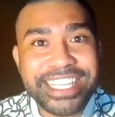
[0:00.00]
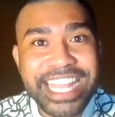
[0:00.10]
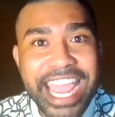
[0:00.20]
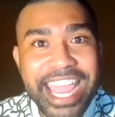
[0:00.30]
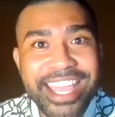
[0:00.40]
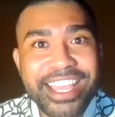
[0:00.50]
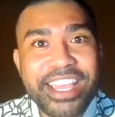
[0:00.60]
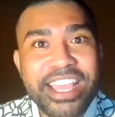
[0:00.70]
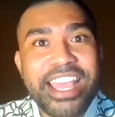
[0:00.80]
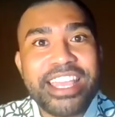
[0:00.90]
today,
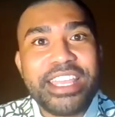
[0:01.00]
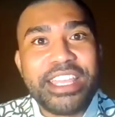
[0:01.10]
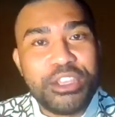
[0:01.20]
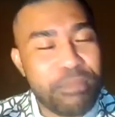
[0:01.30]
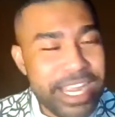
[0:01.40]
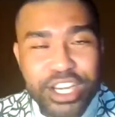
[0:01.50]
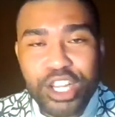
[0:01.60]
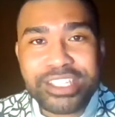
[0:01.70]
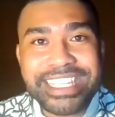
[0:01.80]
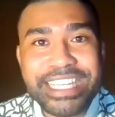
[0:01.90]
you might
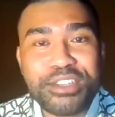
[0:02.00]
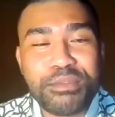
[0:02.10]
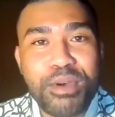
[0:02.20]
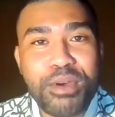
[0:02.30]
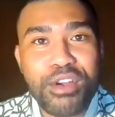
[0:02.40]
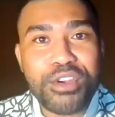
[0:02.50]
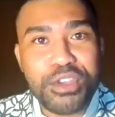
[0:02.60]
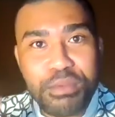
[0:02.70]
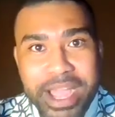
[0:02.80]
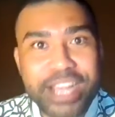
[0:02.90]
not see it tomorrow,
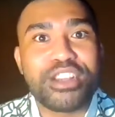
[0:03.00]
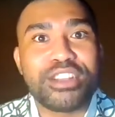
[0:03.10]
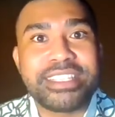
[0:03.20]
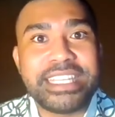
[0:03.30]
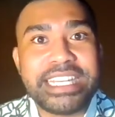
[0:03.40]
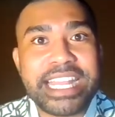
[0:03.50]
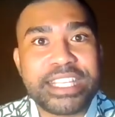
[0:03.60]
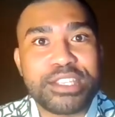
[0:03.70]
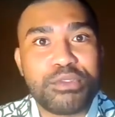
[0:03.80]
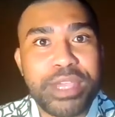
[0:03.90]
you might not see it
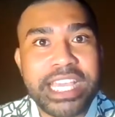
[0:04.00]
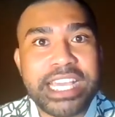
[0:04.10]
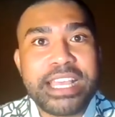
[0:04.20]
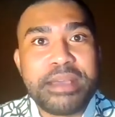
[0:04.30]
next week,